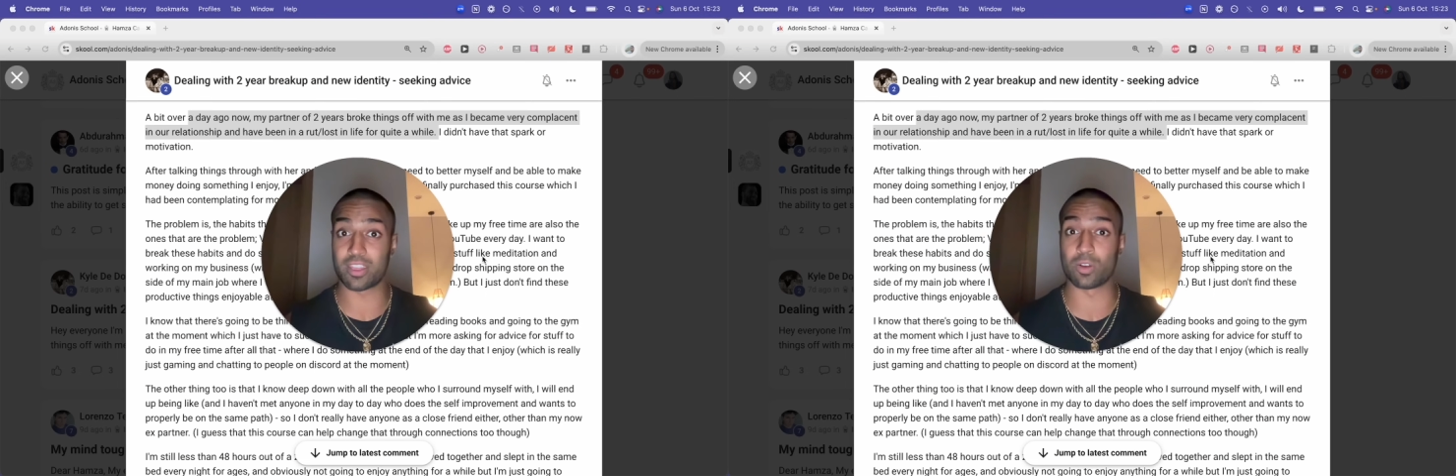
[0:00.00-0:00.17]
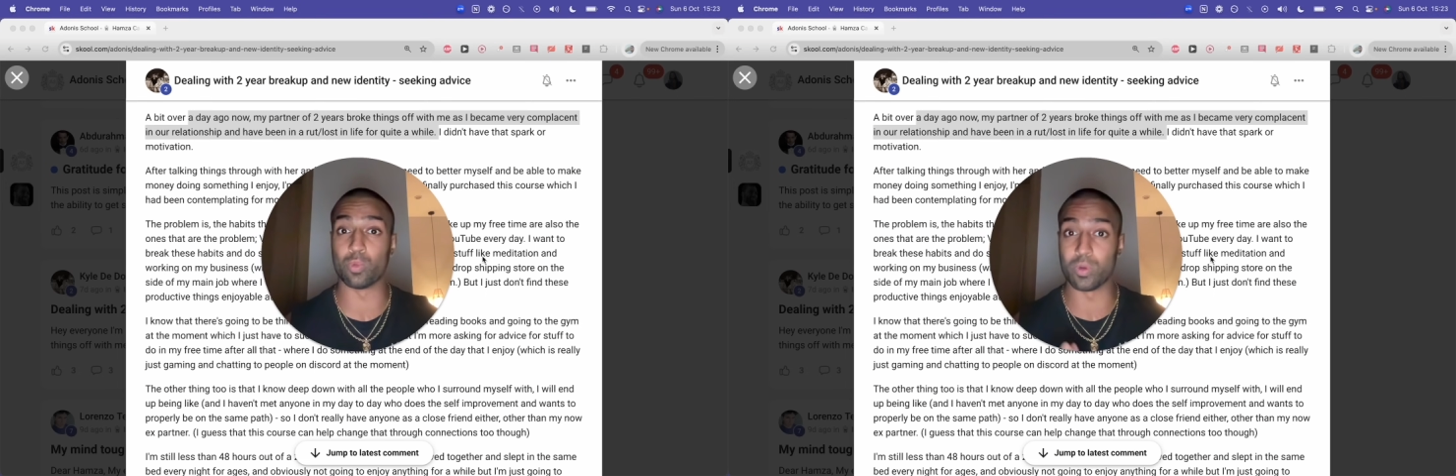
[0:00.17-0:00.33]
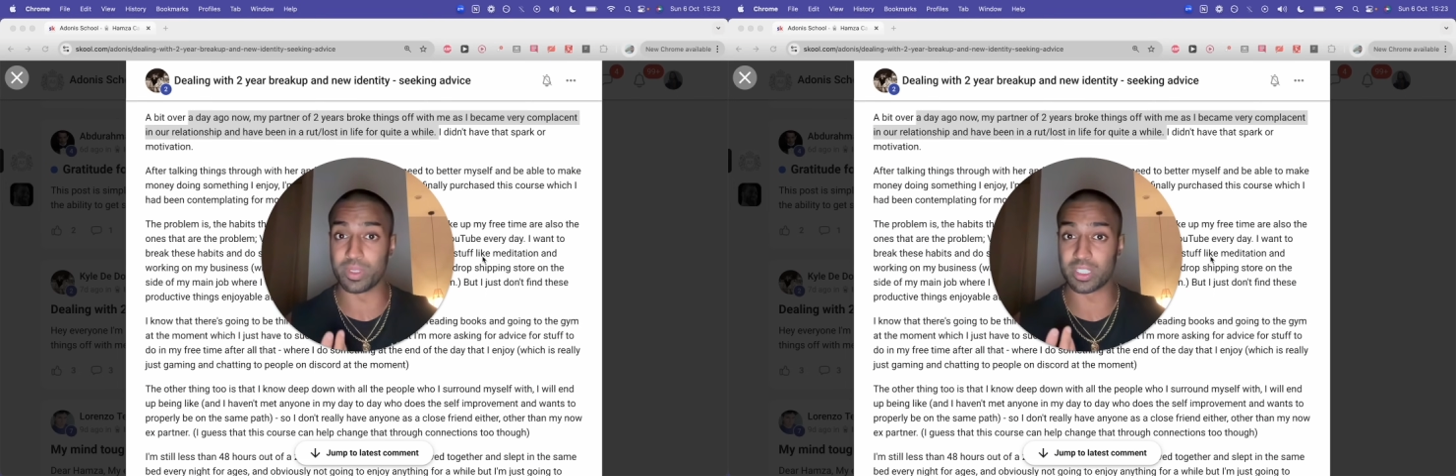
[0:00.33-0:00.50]
that a
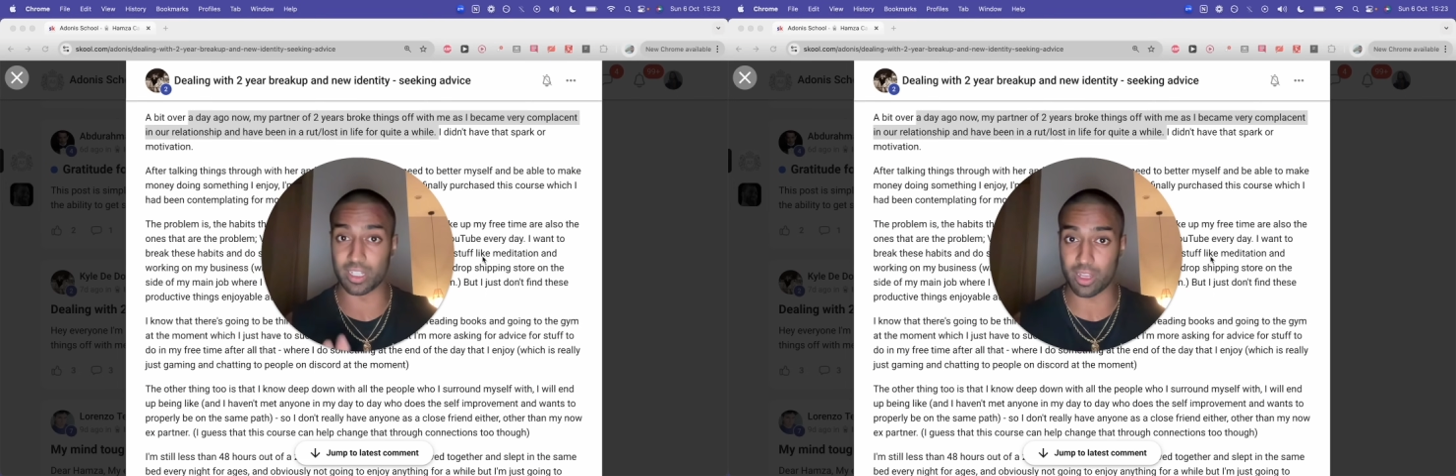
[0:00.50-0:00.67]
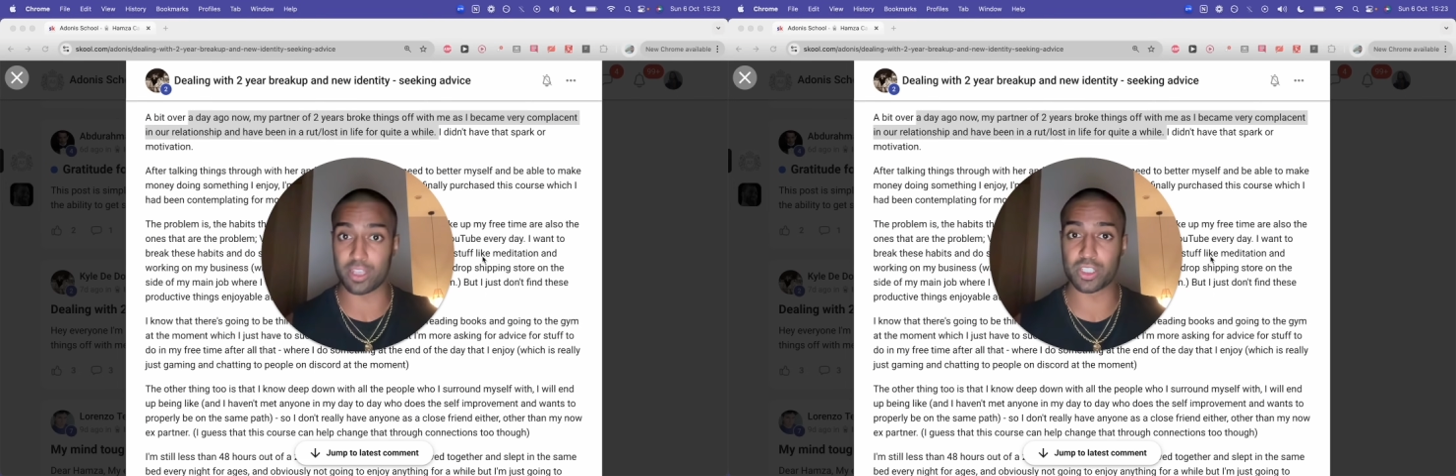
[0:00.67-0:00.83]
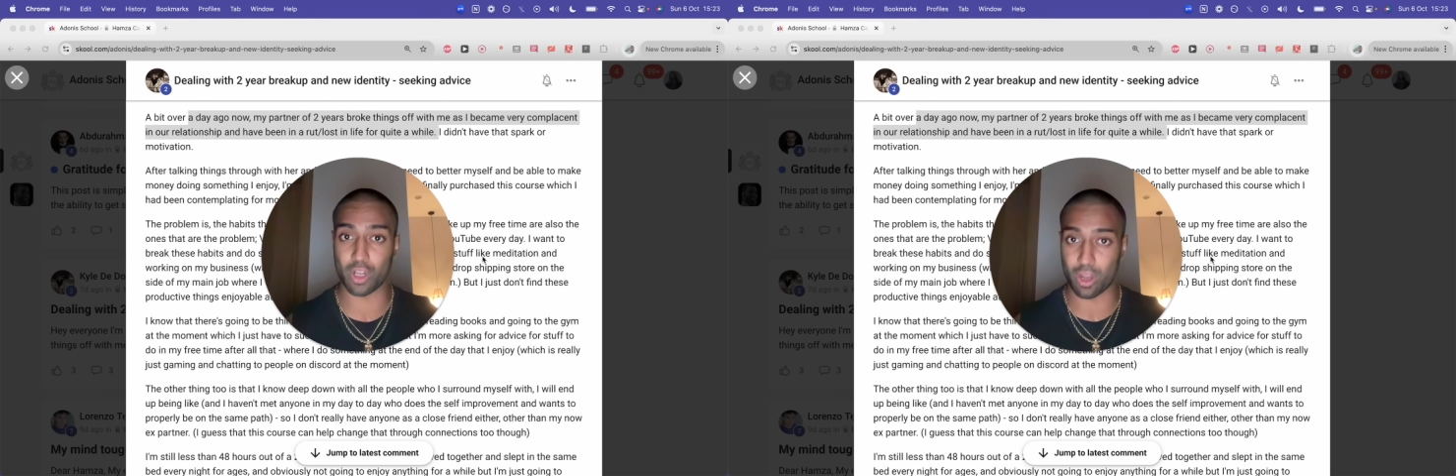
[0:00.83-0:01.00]
woman's
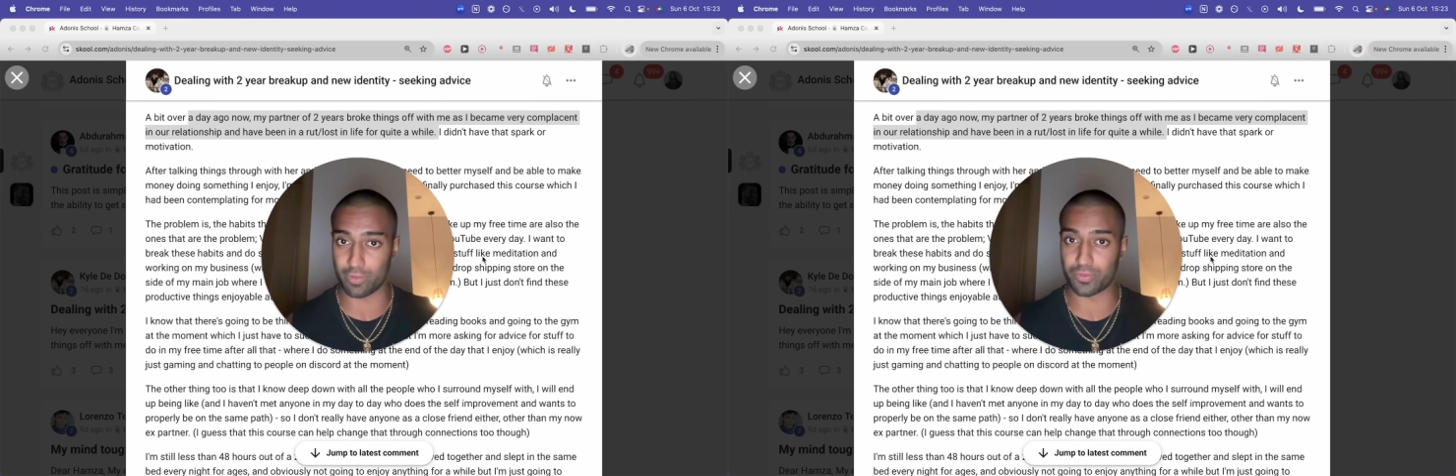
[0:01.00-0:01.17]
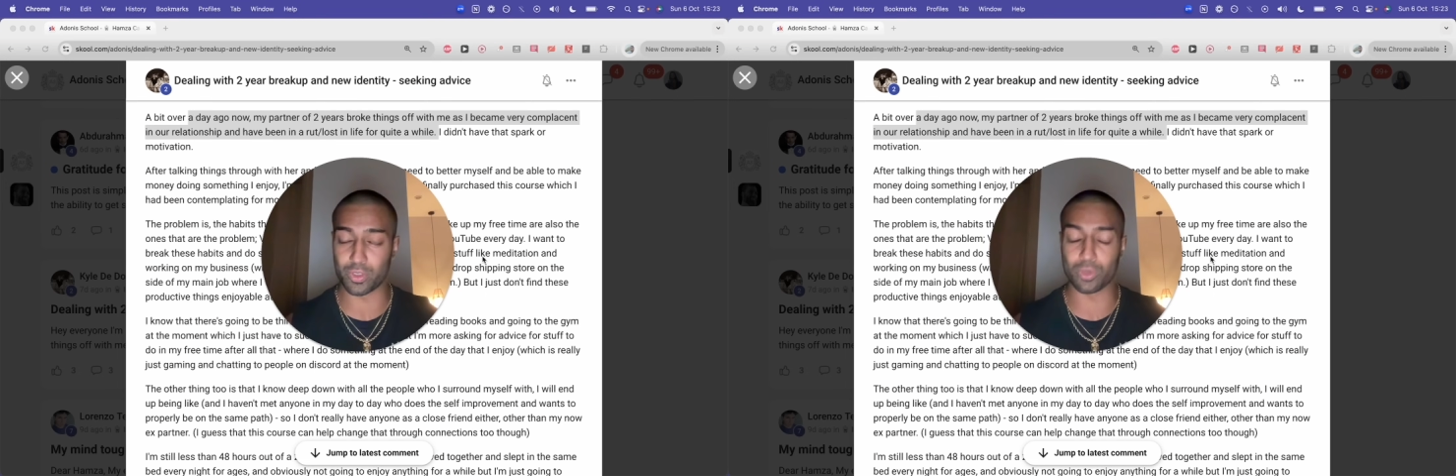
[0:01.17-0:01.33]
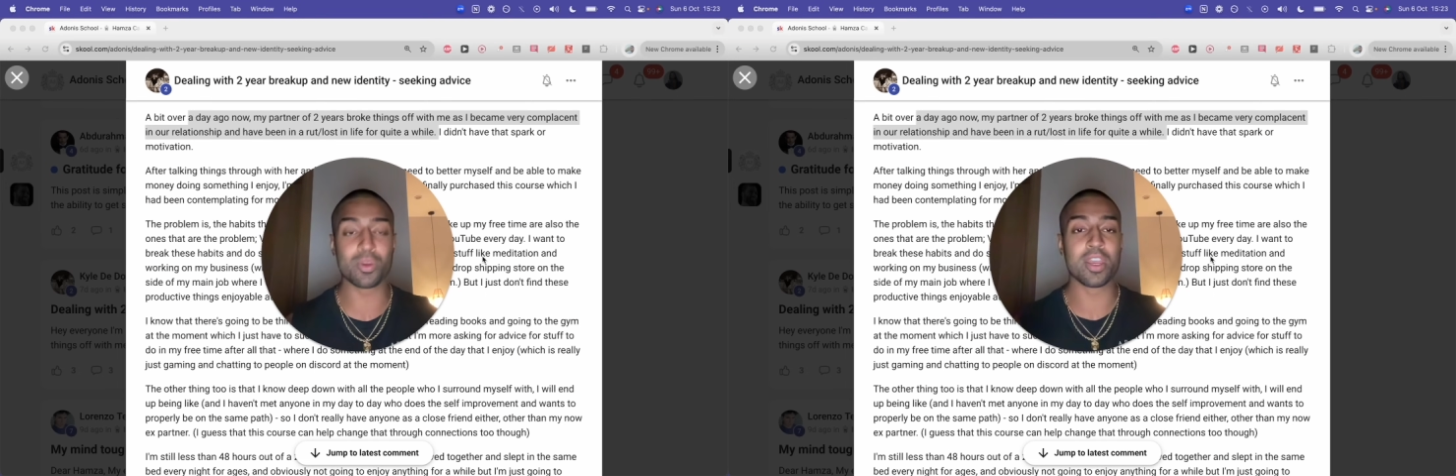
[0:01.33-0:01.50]
lost off
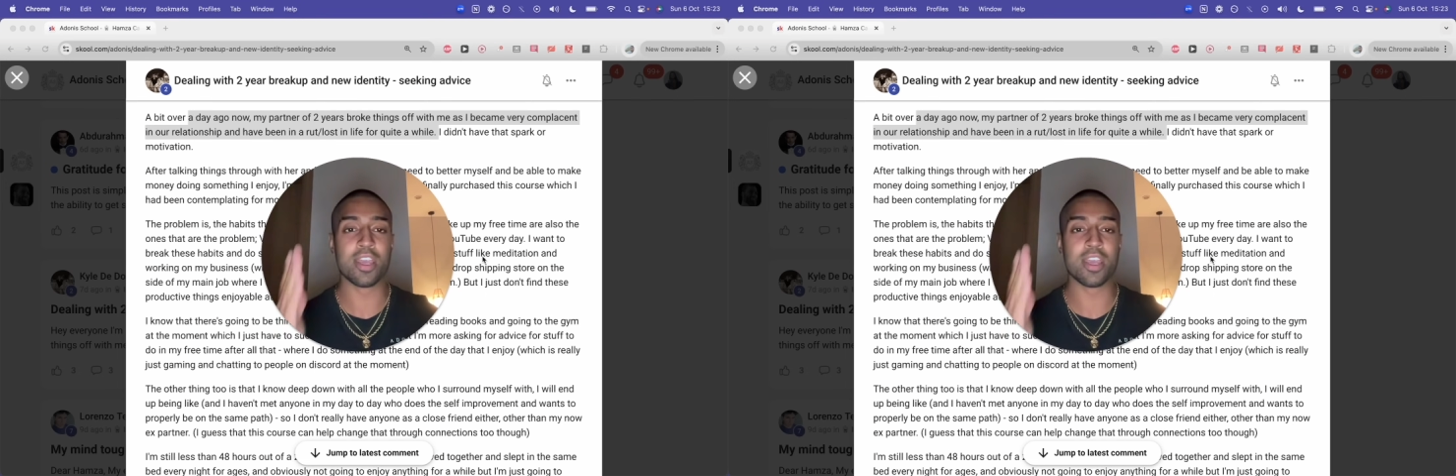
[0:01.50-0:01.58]
you.